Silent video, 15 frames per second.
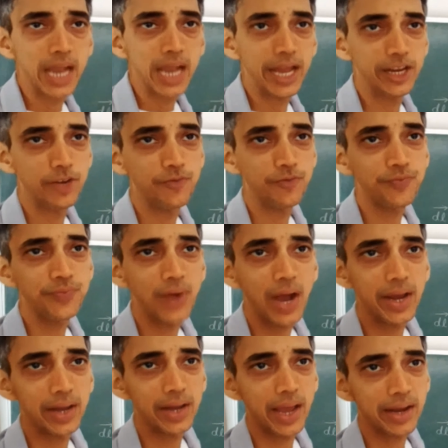an
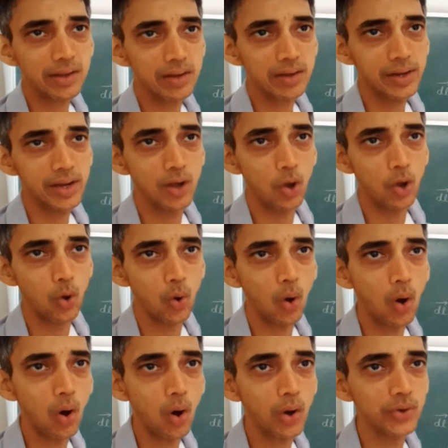infinitely
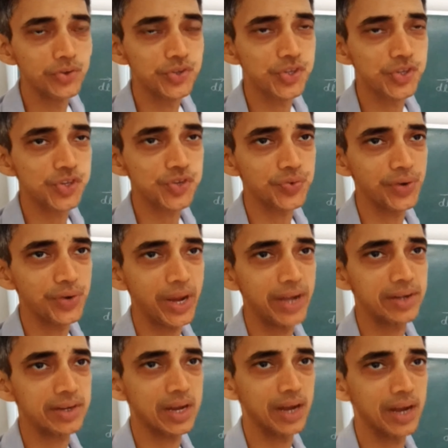long
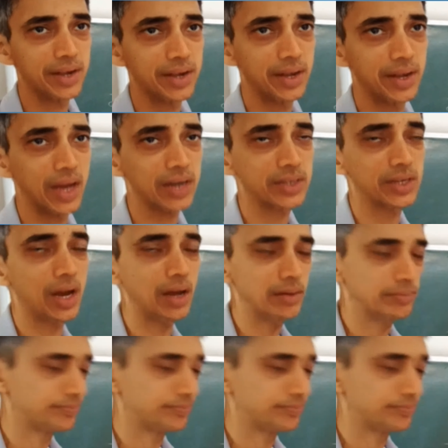straight conductor